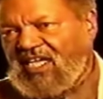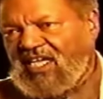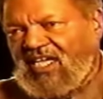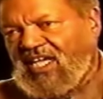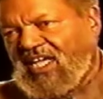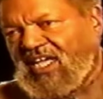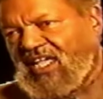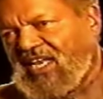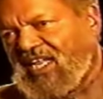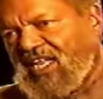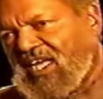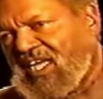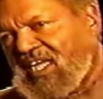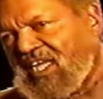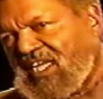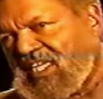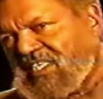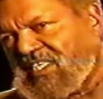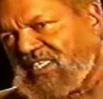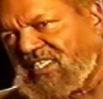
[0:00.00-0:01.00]
And I
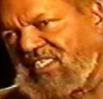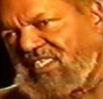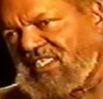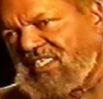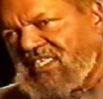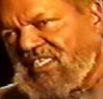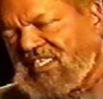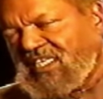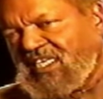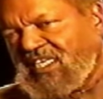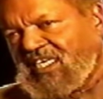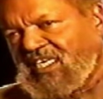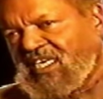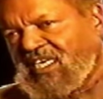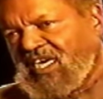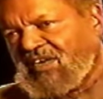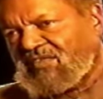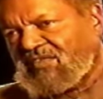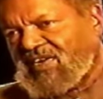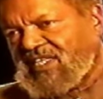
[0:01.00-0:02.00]
asked uh,
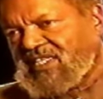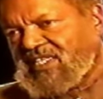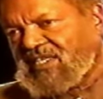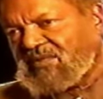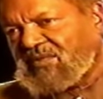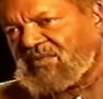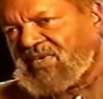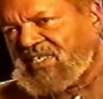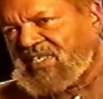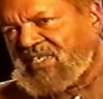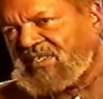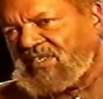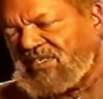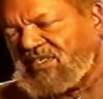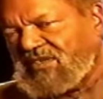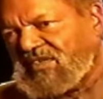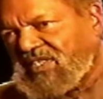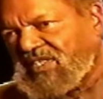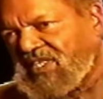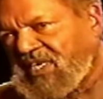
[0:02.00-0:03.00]
Conrad, said, what did
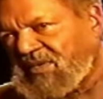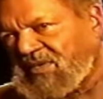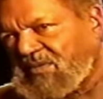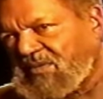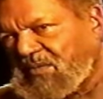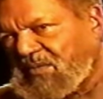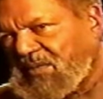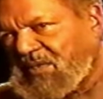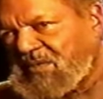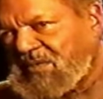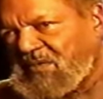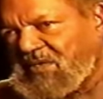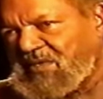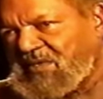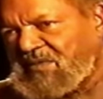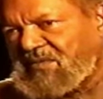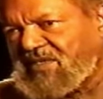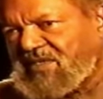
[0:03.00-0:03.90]
you say? What, what do you